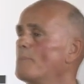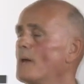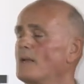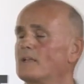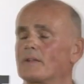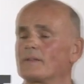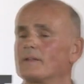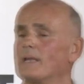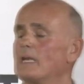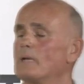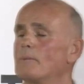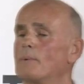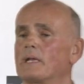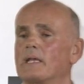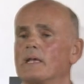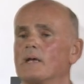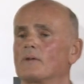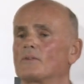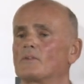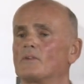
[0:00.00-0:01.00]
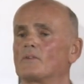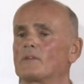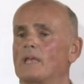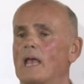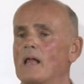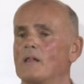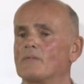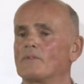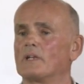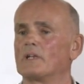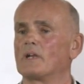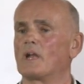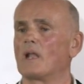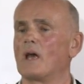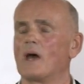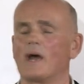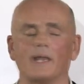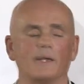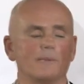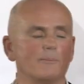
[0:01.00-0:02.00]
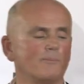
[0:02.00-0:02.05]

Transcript: better than anybody else is Calvin Klein.